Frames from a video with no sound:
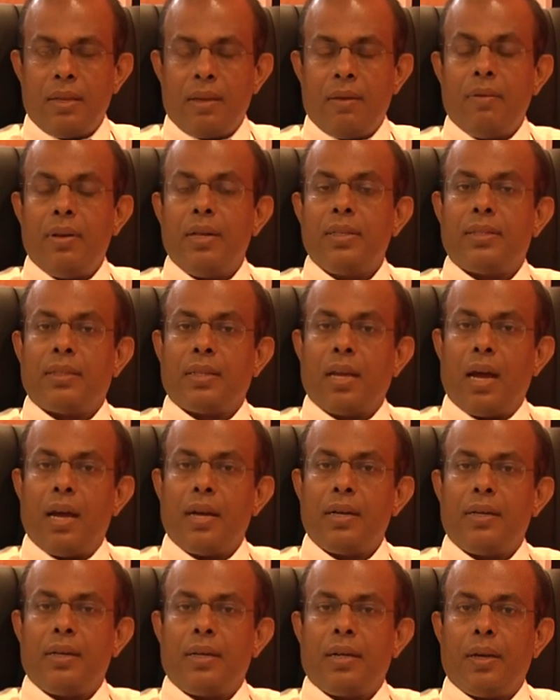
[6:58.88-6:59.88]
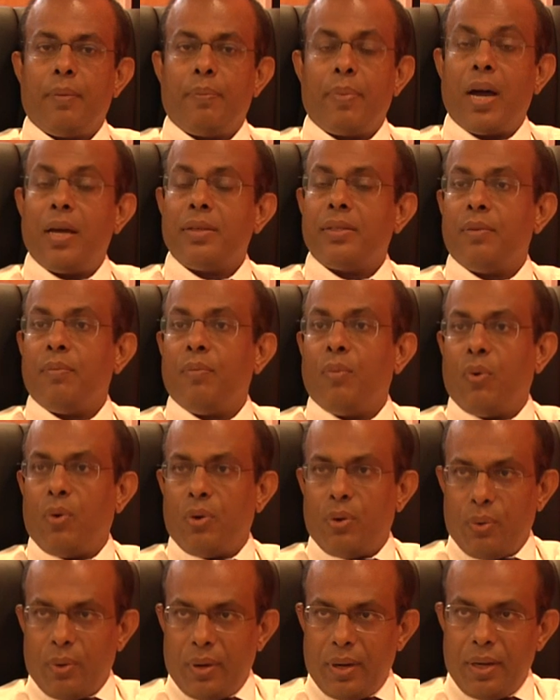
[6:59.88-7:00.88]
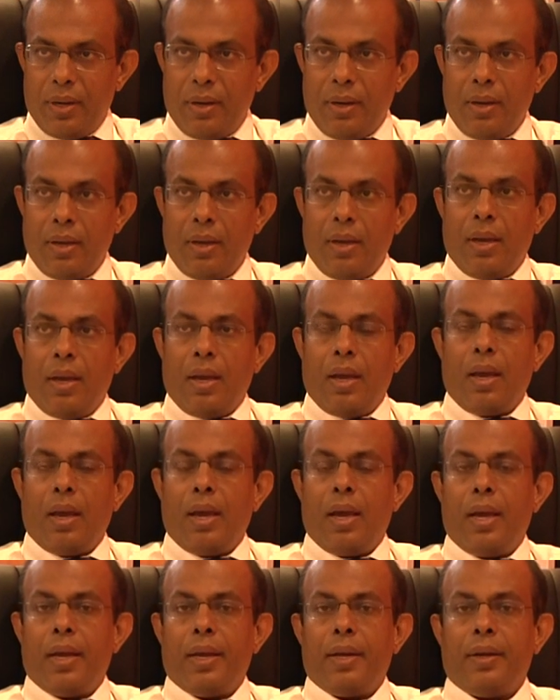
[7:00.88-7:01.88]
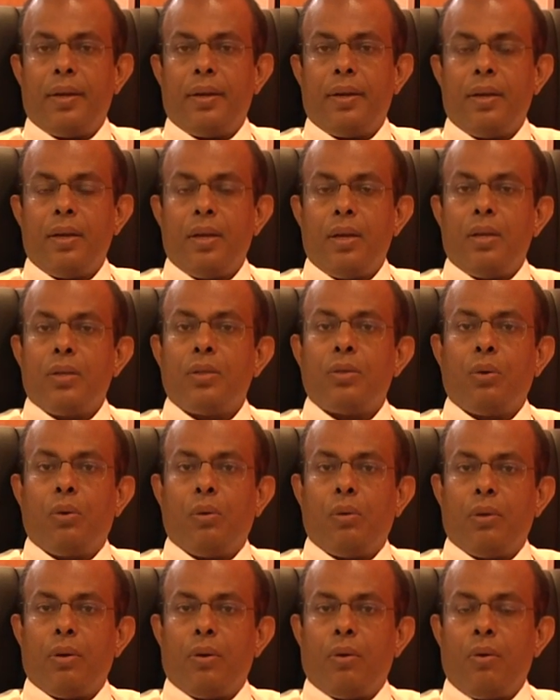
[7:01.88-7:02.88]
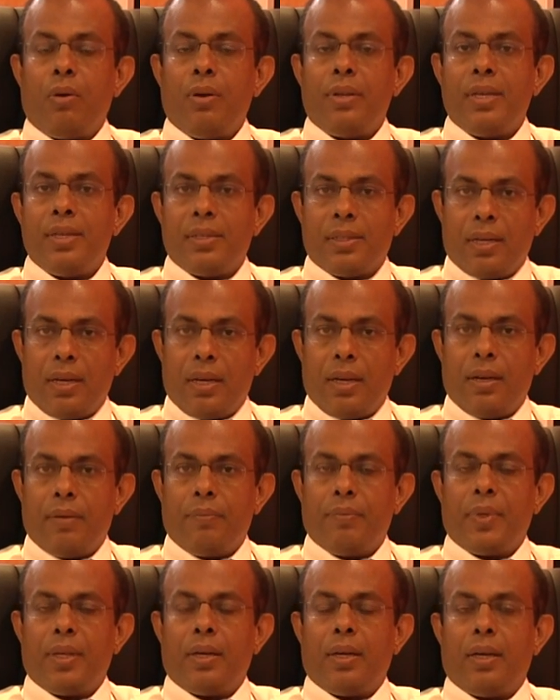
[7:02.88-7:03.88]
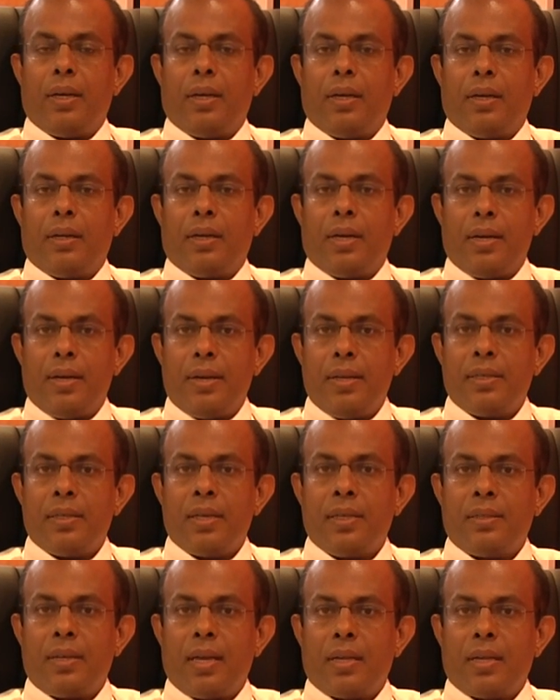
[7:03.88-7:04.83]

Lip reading: will start passing more urine, and so all these conditions